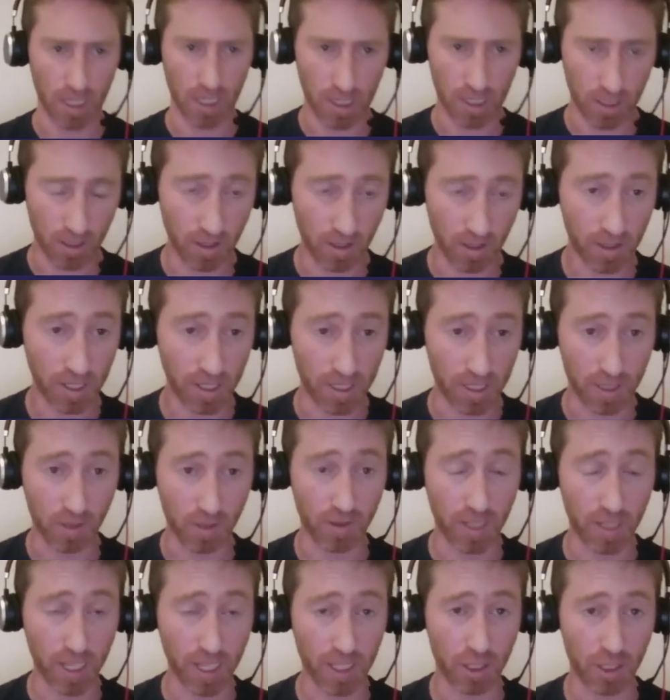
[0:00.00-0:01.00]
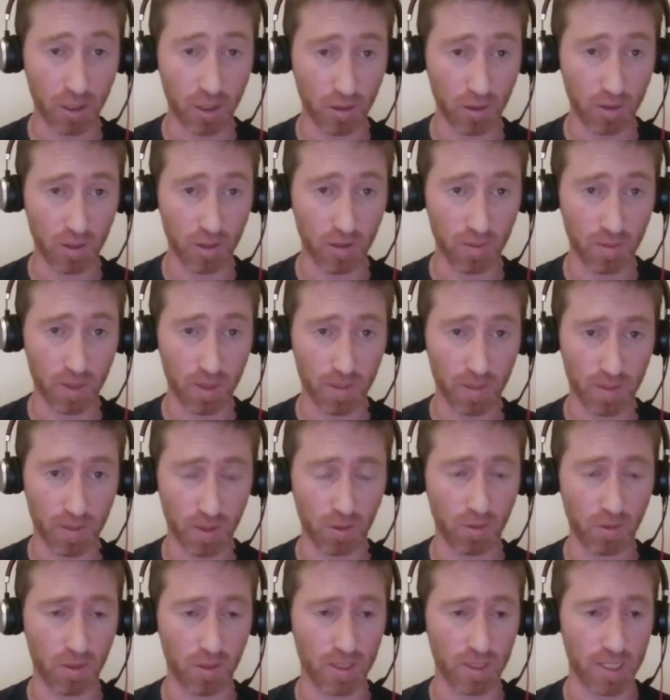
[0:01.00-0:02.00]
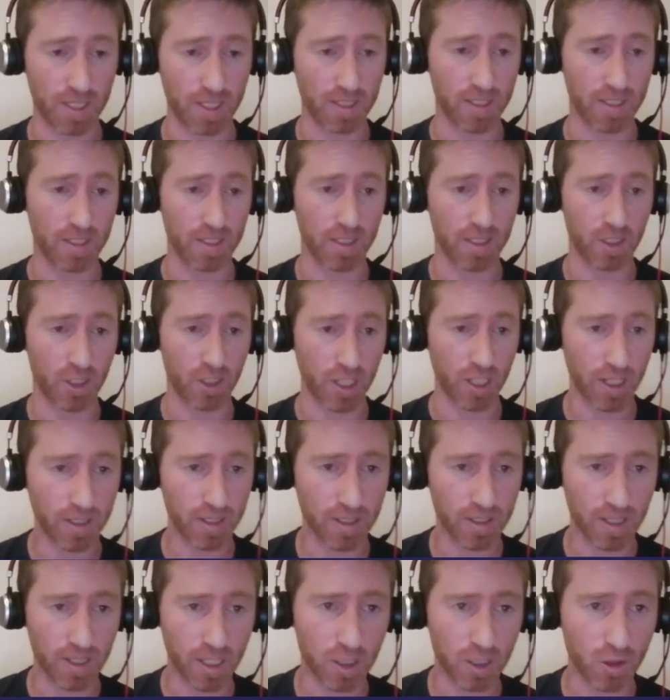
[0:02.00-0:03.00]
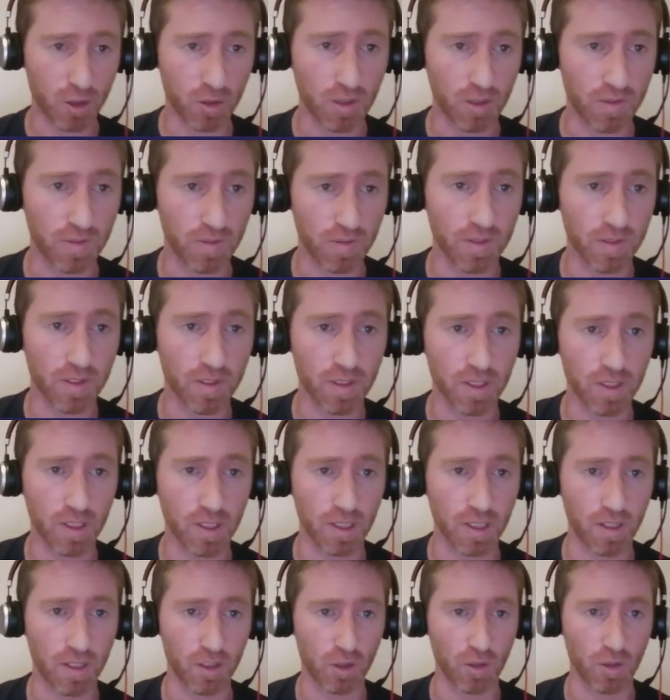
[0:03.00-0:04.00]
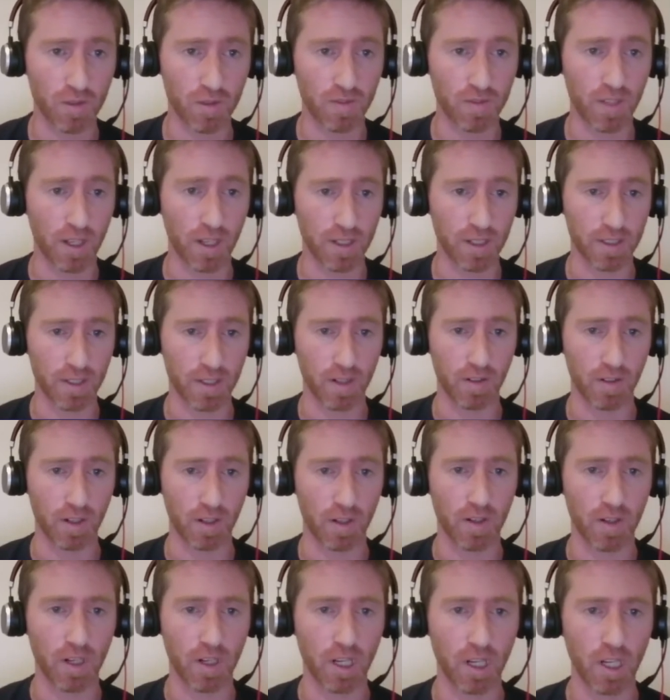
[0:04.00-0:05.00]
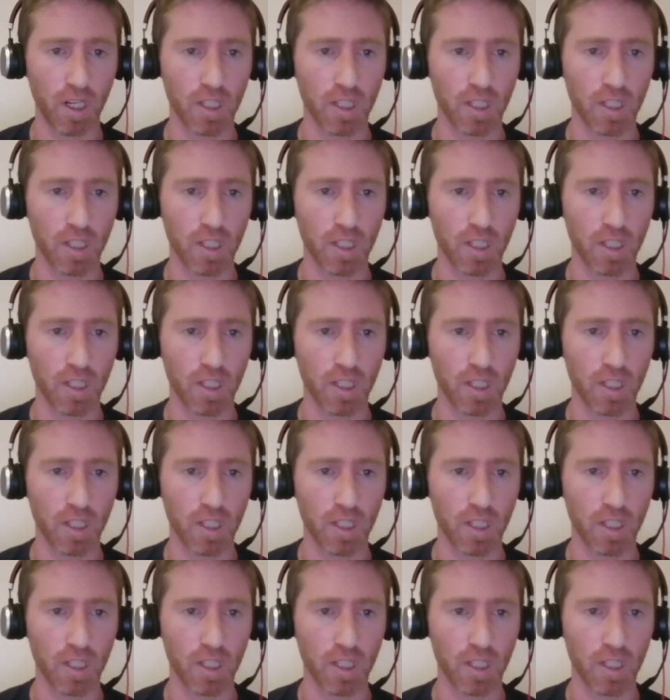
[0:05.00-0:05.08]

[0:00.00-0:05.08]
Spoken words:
Okay, so thank you, those people who said it in the chat. I should have done it earlier.